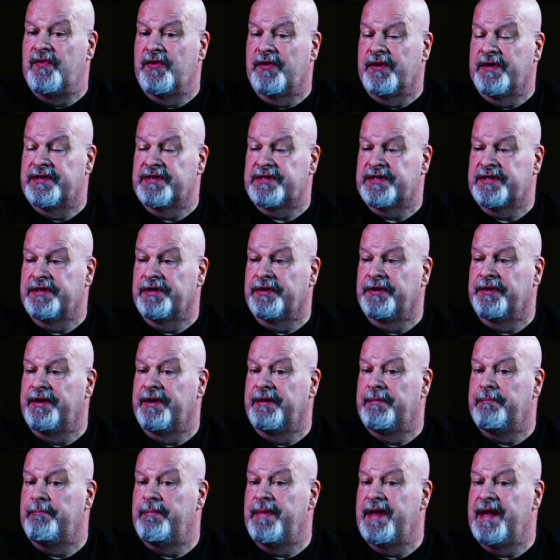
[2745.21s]
very
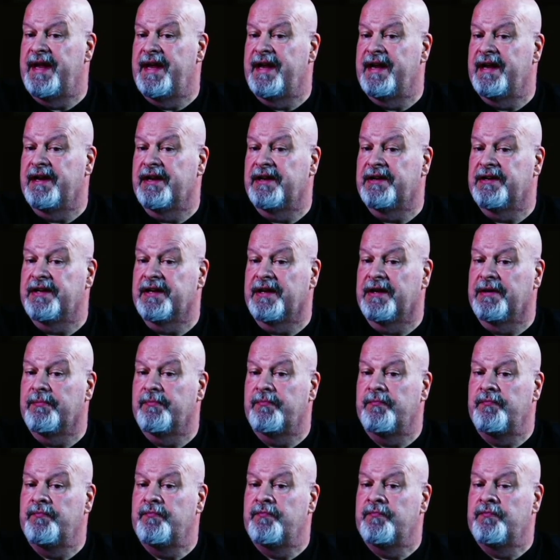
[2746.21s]
skilled at
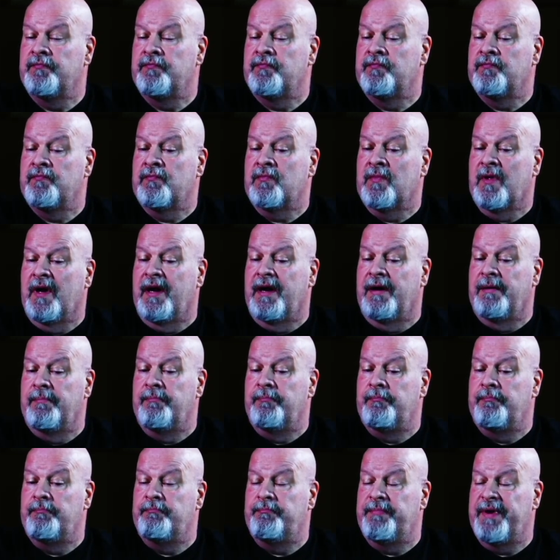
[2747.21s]
managing
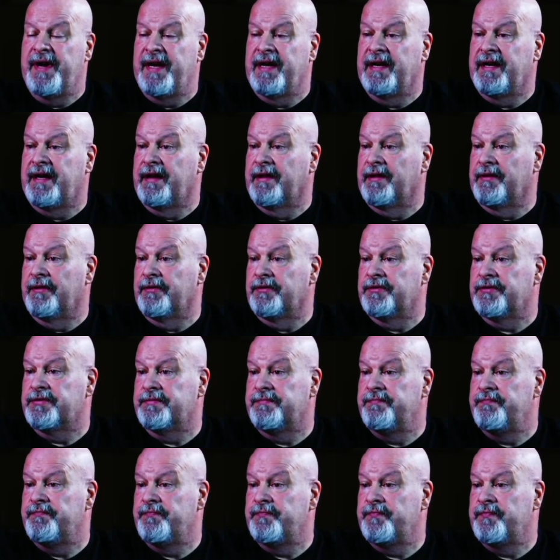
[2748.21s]
painkillers
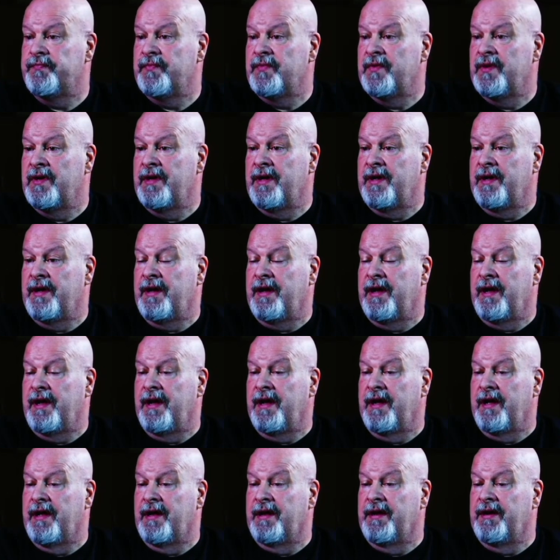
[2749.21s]

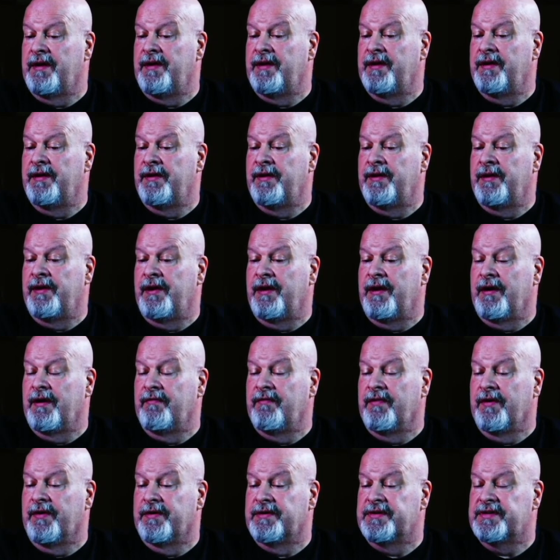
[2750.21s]
and
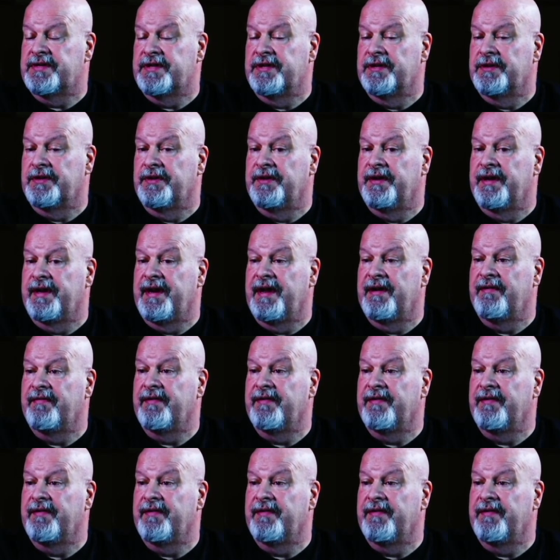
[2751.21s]
are very skilled at